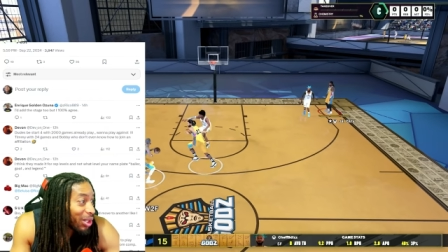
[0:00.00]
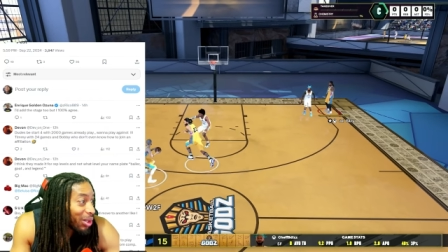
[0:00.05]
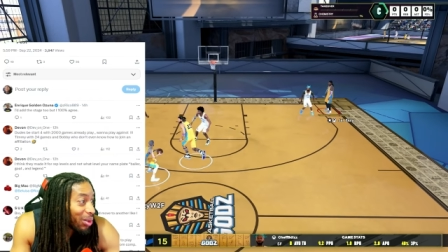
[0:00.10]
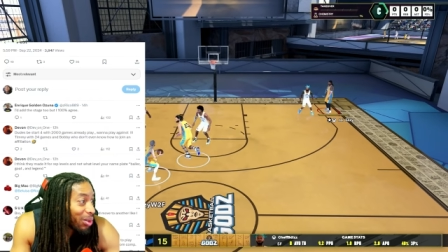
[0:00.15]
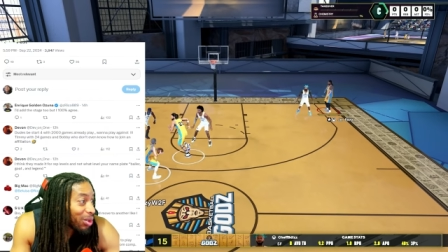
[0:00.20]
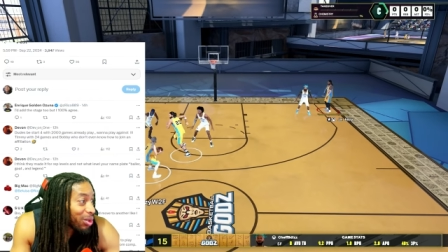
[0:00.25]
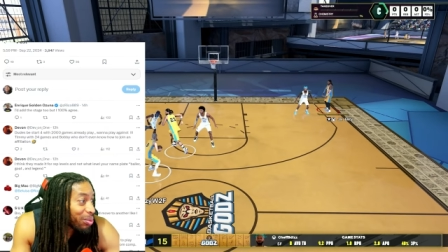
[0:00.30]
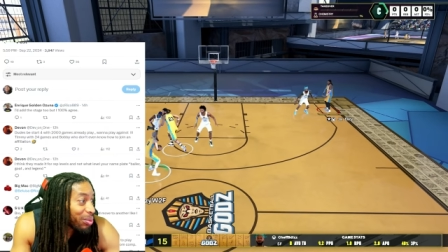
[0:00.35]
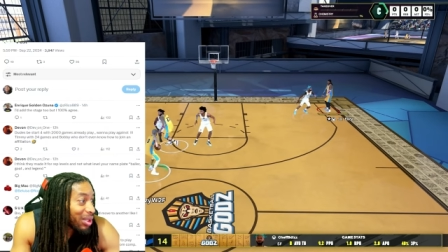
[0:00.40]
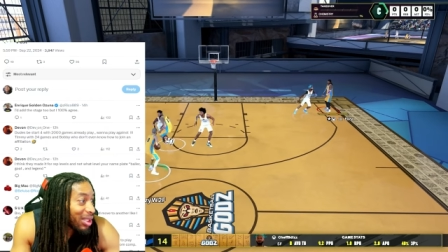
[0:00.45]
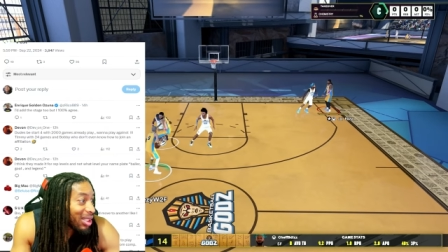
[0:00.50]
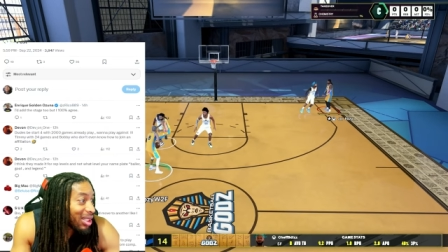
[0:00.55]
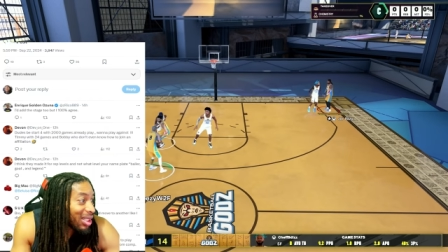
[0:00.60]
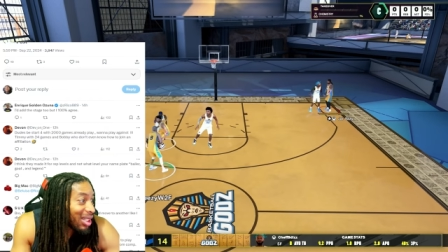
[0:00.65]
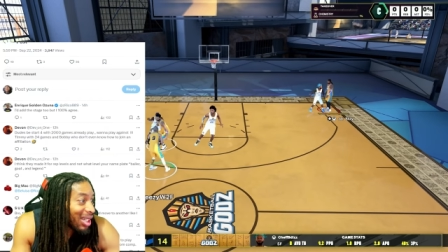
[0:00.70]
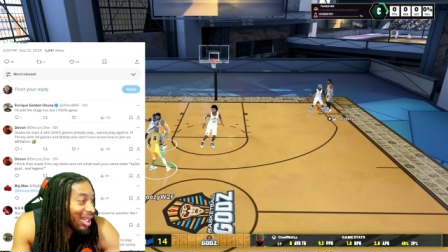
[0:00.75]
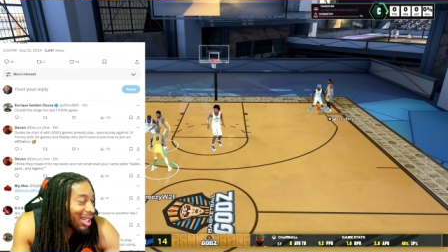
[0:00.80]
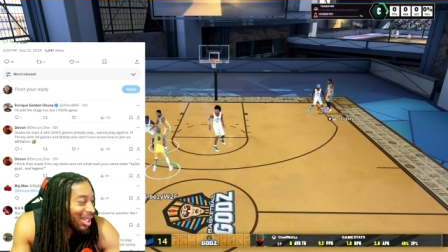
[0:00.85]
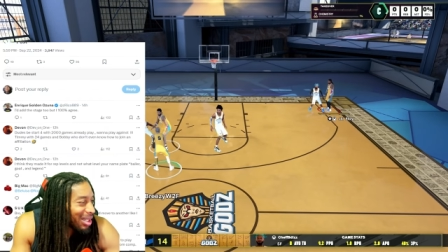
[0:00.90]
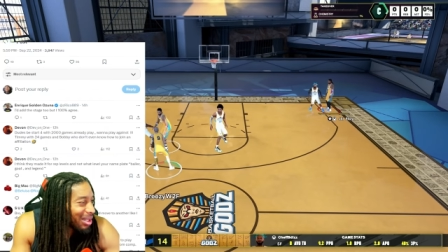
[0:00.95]
dudes be,
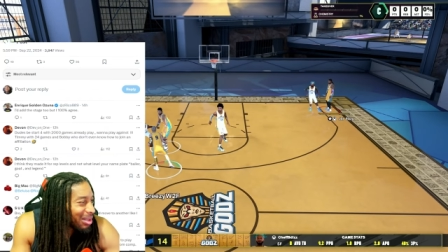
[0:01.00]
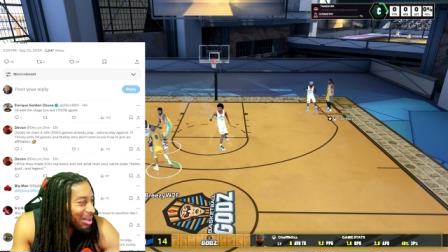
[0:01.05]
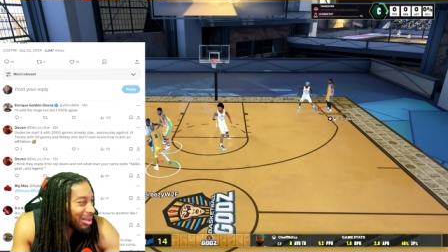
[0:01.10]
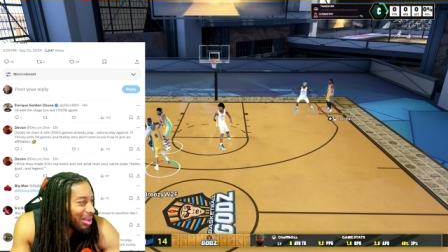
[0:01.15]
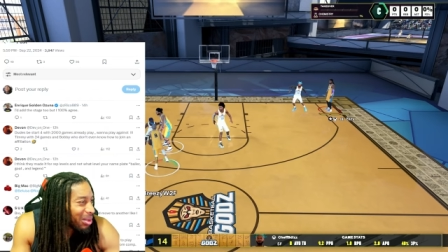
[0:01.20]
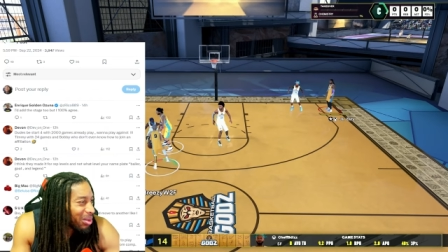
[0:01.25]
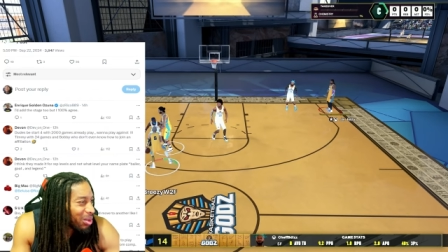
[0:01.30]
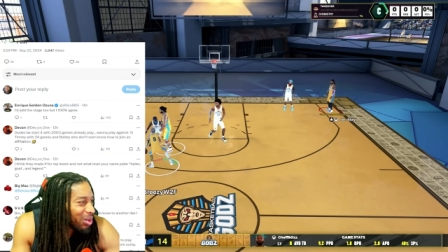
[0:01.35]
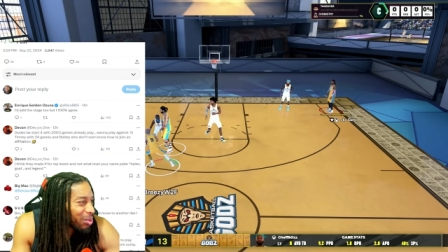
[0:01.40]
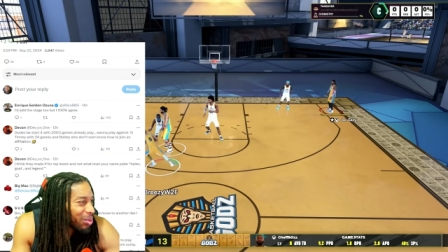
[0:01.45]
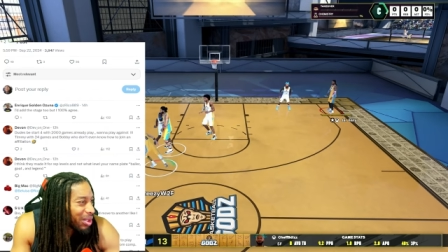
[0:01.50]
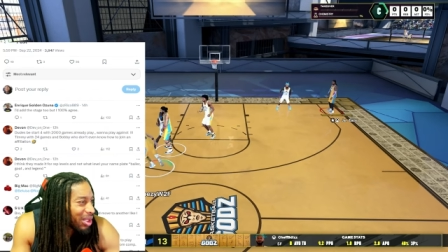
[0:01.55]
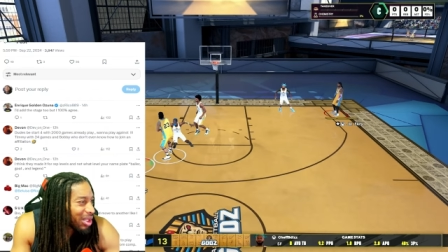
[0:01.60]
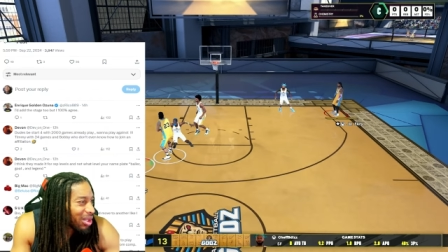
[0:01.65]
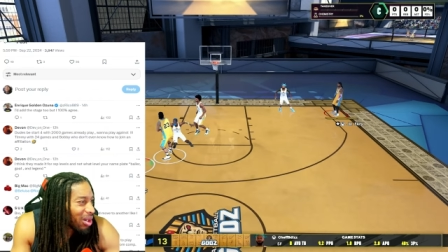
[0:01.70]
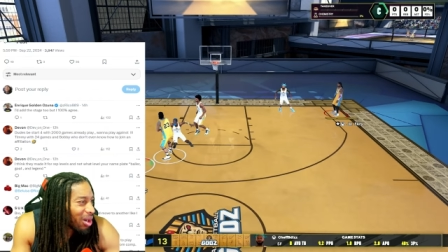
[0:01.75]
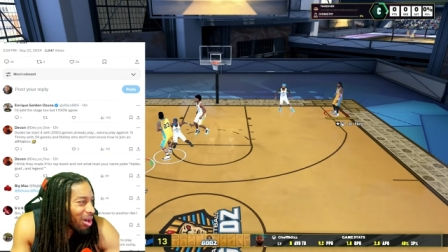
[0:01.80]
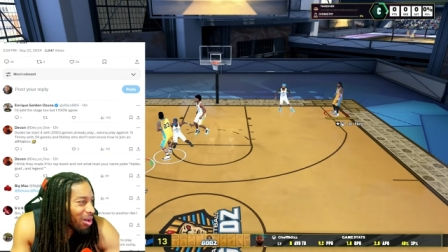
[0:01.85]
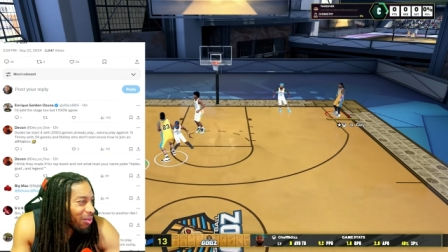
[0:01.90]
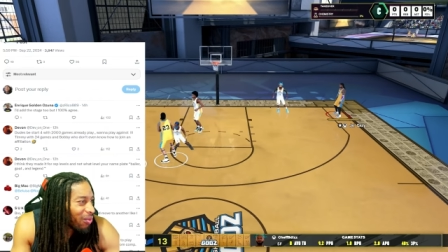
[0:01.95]
dudes be
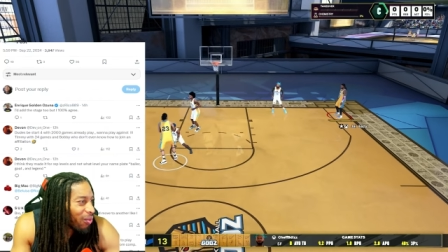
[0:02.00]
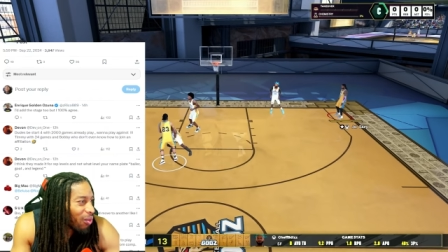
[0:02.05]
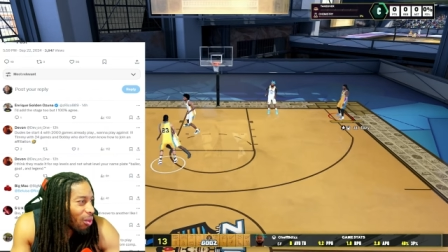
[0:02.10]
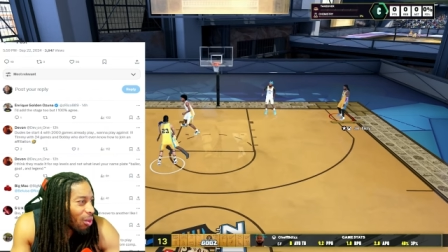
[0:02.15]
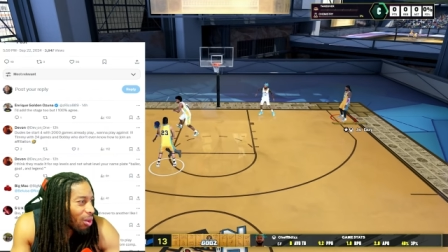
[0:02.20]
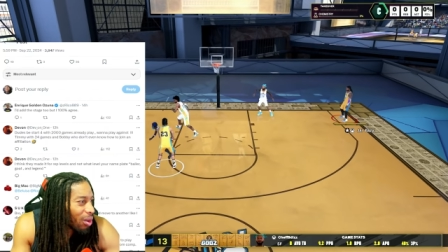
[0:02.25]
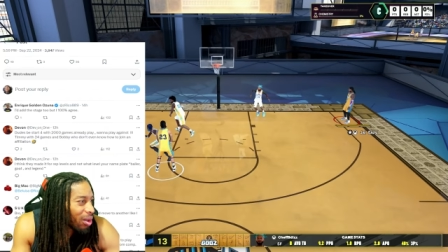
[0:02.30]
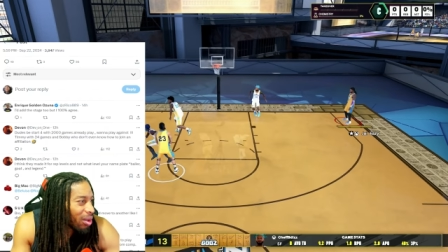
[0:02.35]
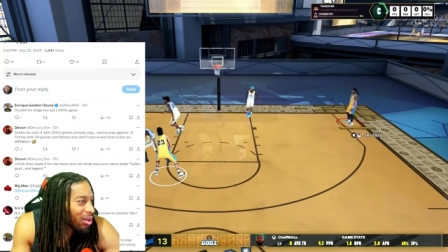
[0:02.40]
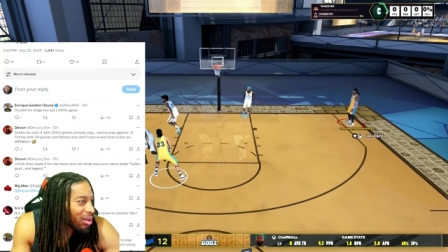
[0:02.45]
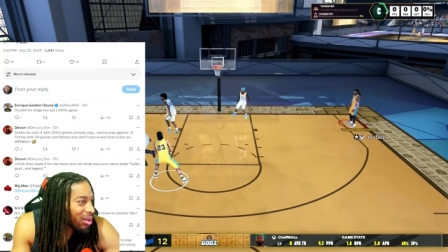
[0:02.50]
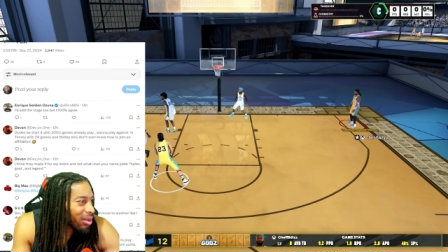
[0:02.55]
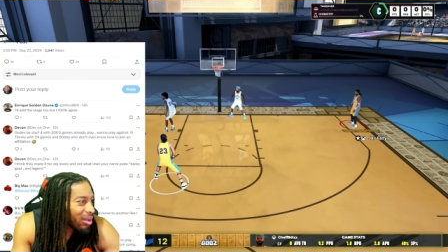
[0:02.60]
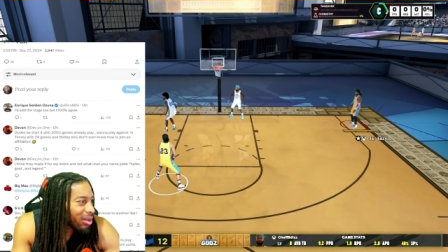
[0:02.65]
start four